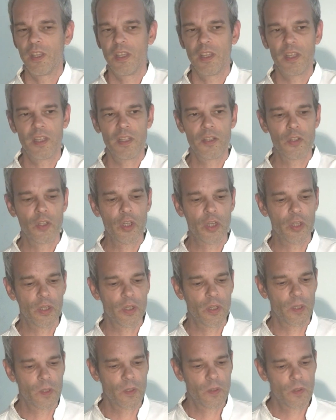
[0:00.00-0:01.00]
And
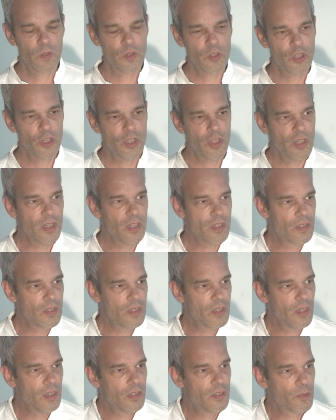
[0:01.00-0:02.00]
she is
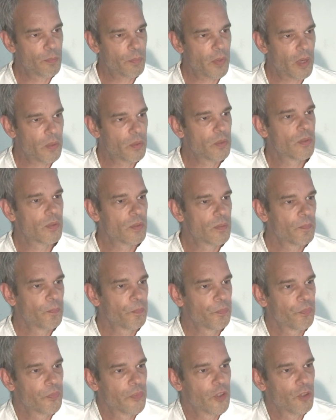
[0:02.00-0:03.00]
the spouse
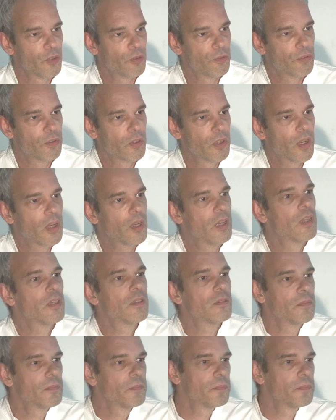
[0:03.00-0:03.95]
of Kala,